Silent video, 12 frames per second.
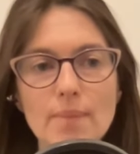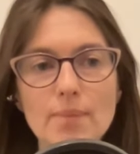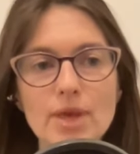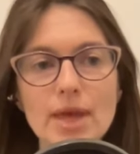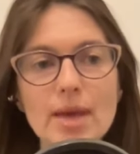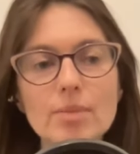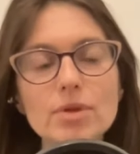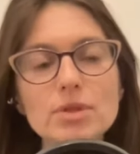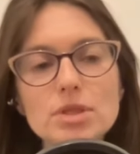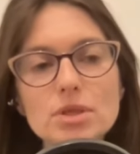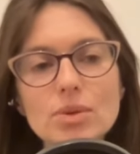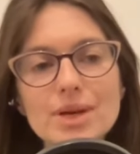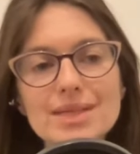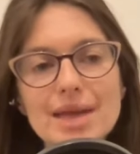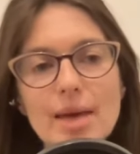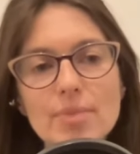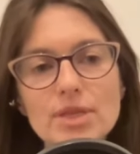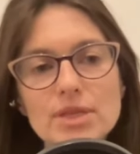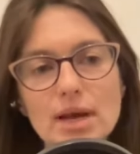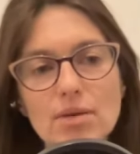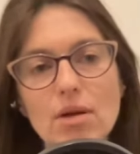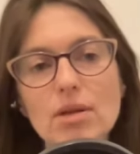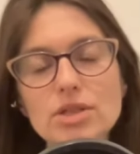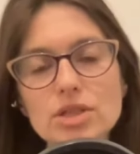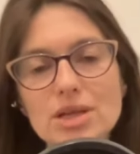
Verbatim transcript: be able to adapt the technology